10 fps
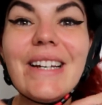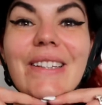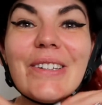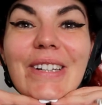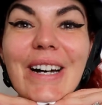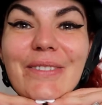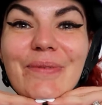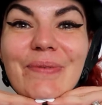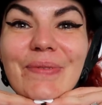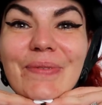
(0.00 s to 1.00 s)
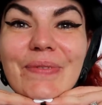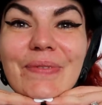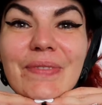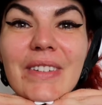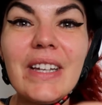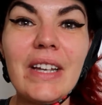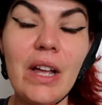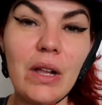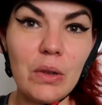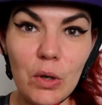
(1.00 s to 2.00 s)
Look up.
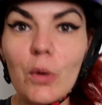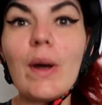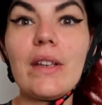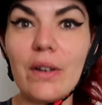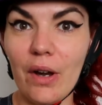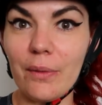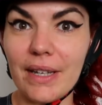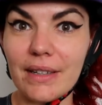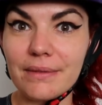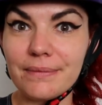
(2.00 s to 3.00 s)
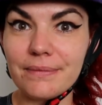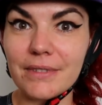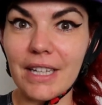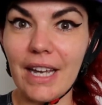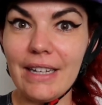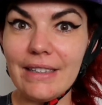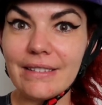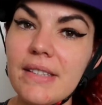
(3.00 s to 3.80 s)
Look where you're going, okay?